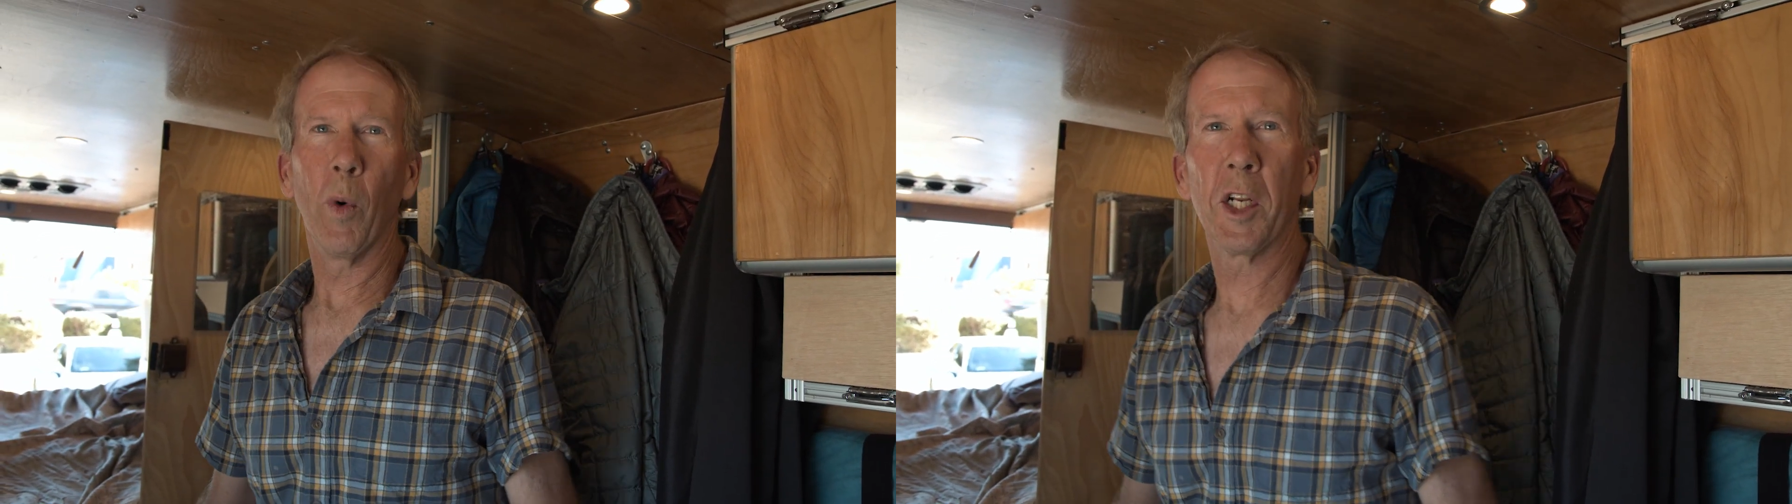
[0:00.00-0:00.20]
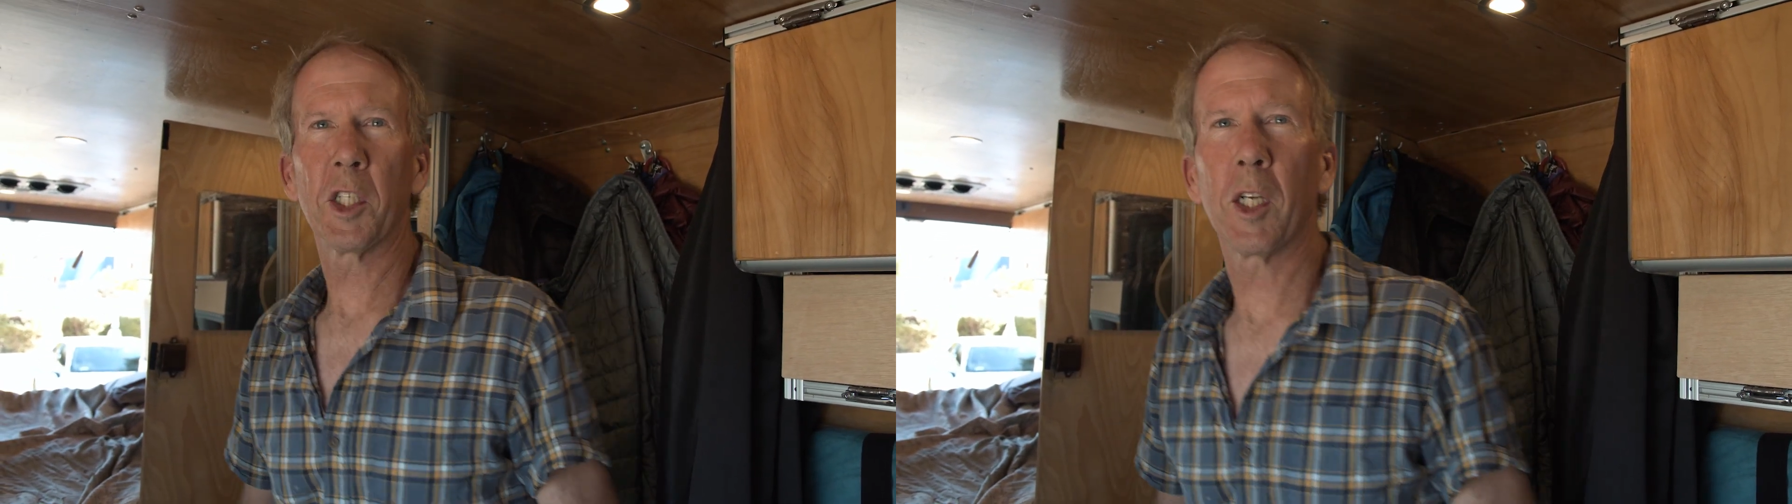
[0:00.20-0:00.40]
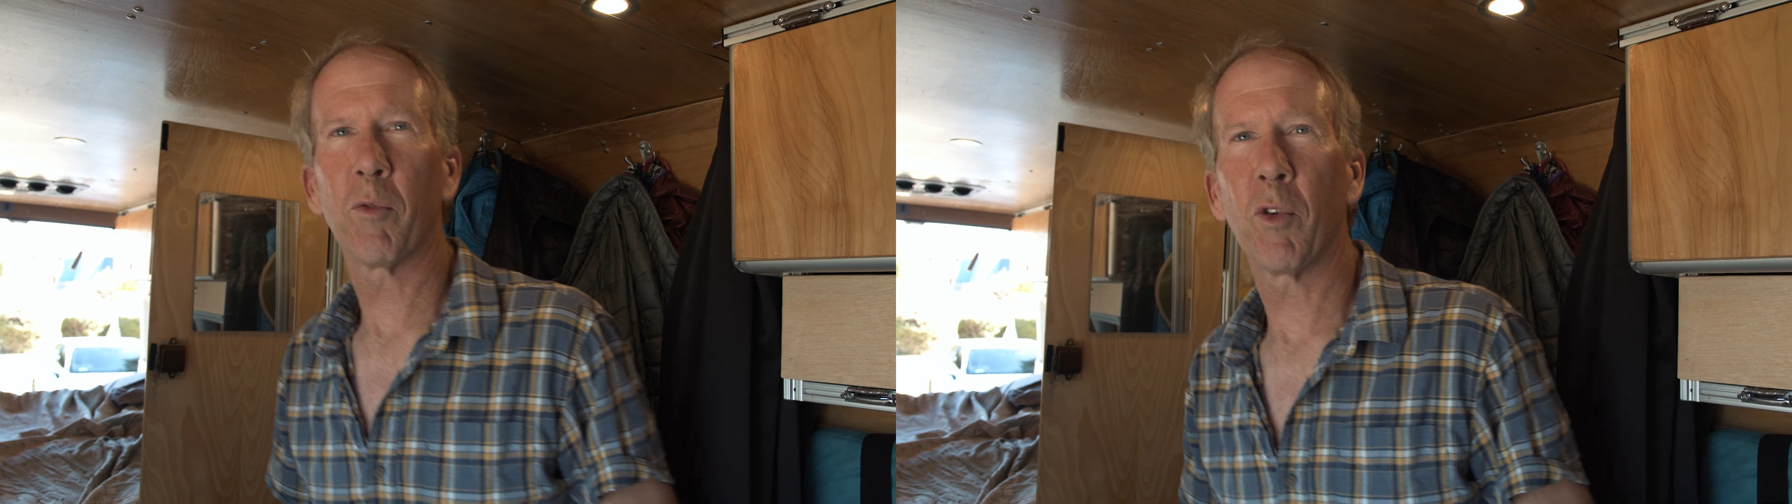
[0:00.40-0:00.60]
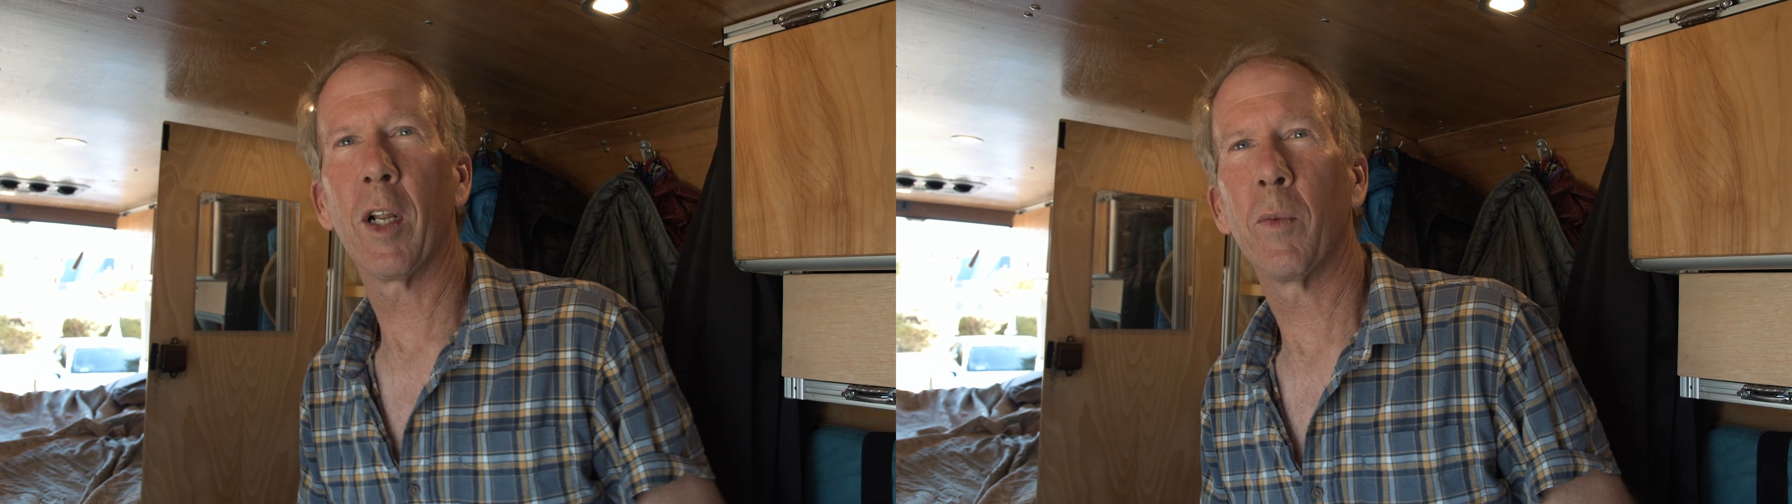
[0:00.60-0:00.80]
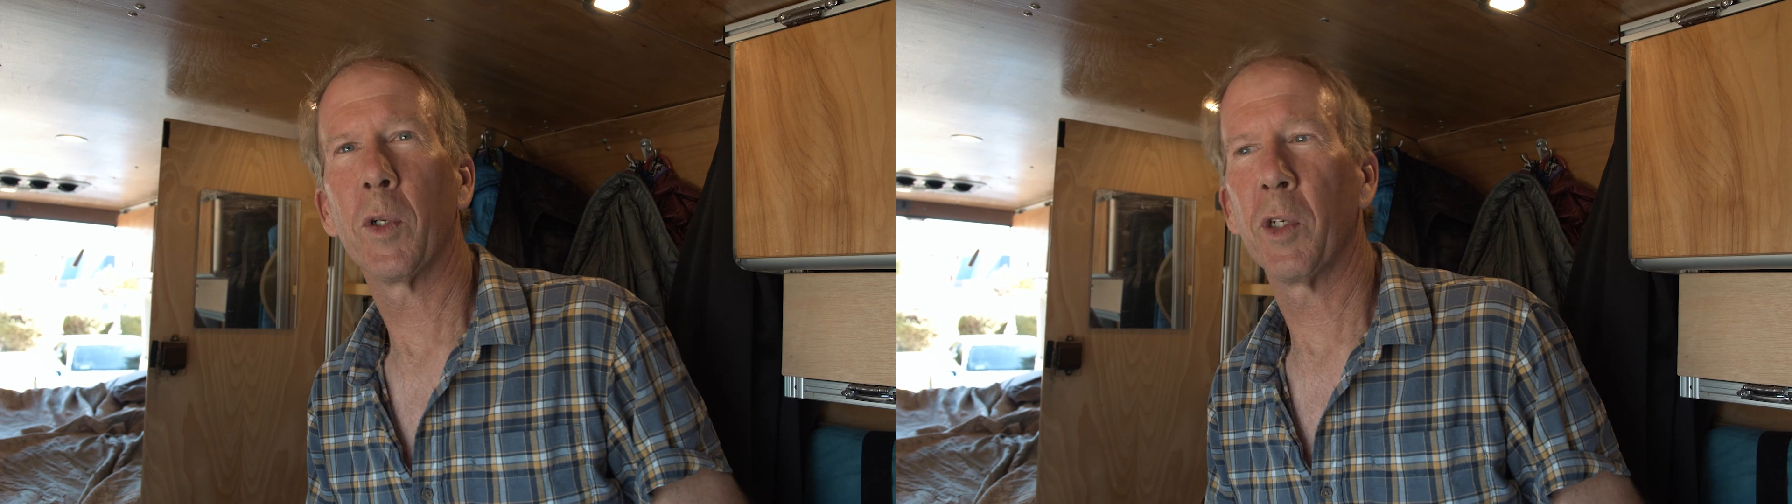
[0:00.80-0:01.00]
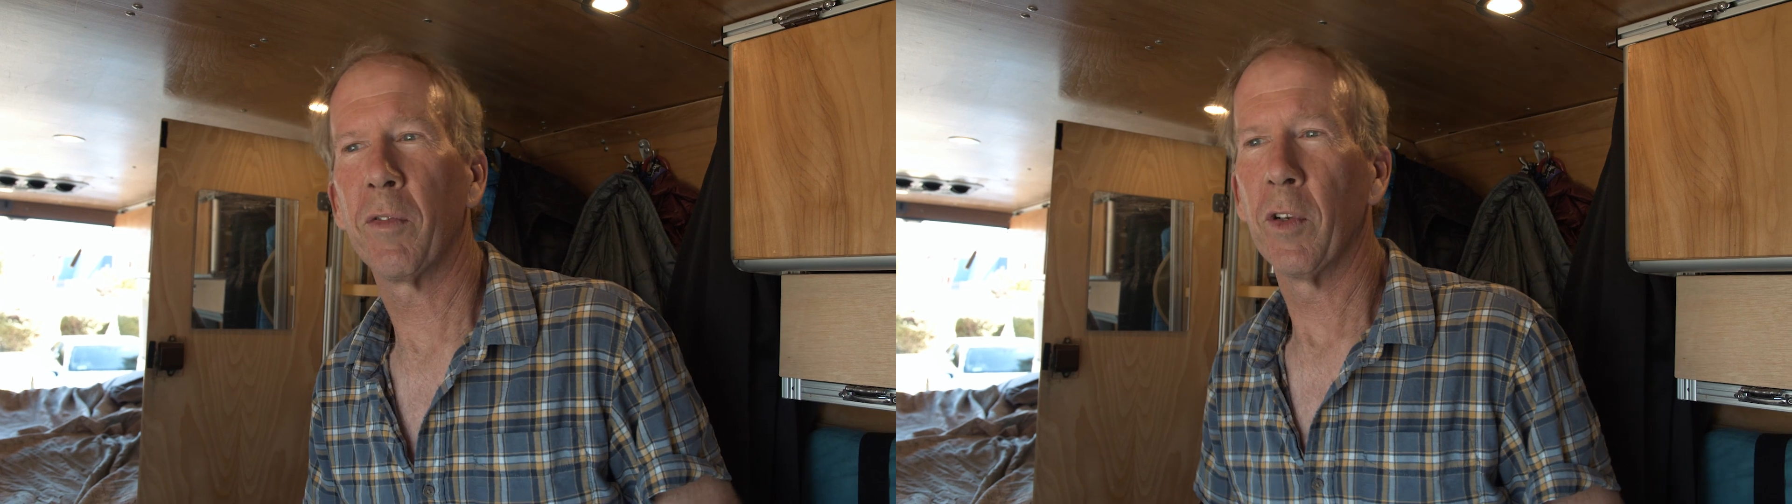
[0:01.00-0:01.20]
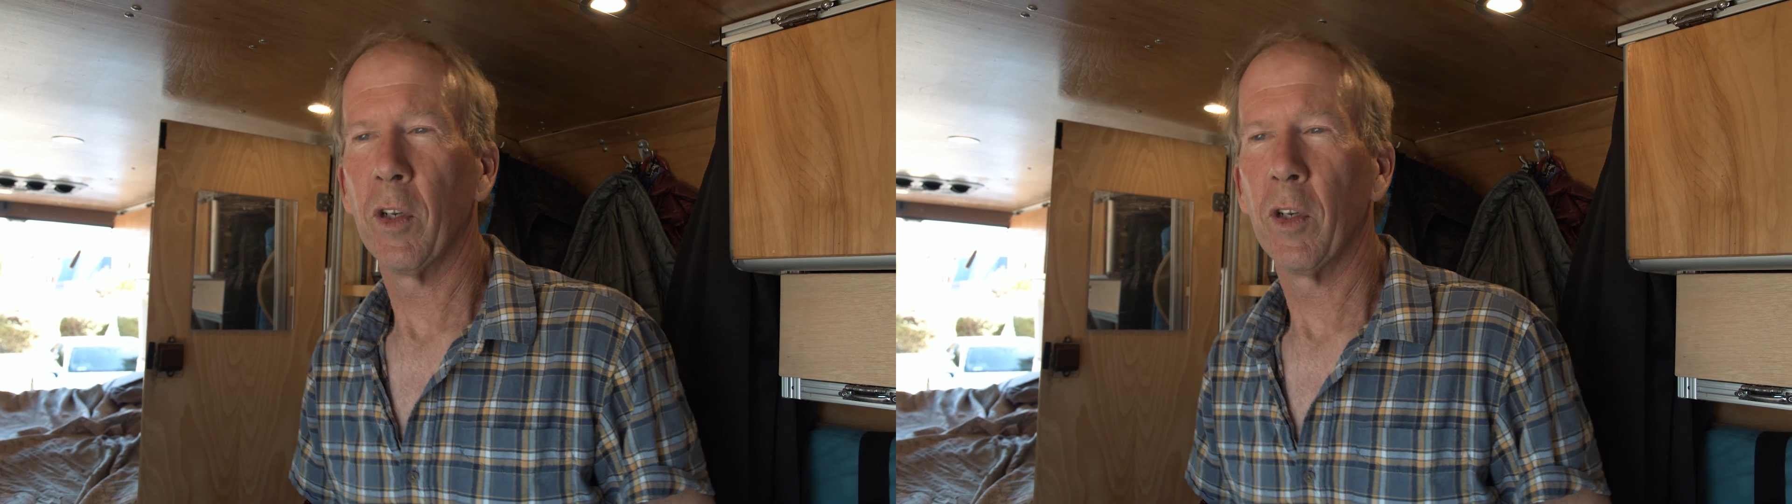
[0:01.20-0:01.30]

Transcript: winch up front, which we